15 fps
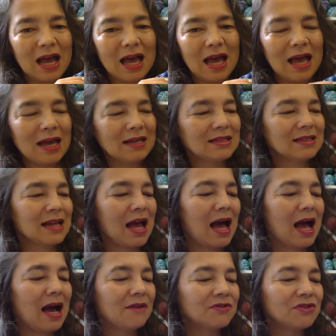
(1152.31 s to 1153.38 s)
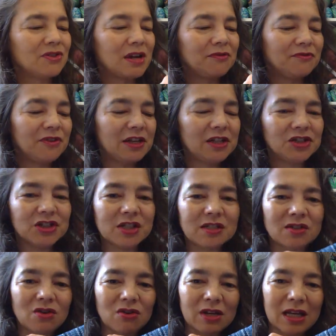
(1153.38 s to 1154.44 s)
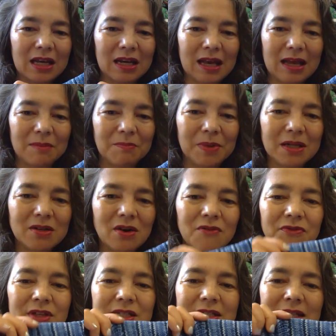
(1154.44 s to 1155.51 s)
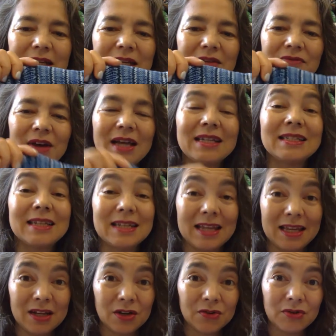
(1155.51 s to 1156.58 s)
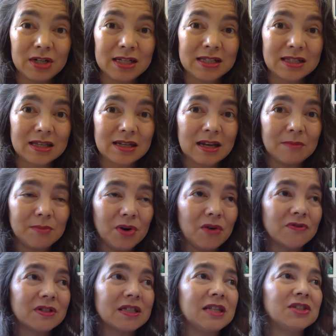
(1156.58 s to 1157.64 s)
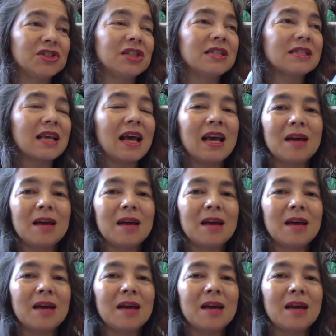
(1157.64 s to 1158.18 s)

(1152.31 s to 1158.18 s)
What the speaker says: And after I finished the stockinette bit of the sleeve, I did increase the number of stitches,